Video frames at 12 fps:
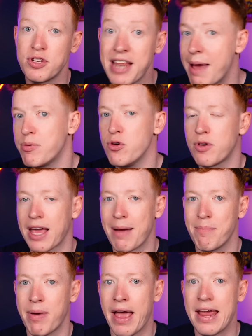debut
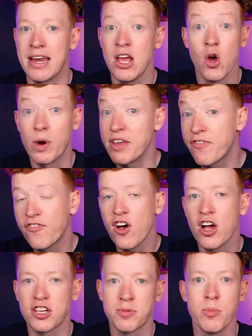campaign when he first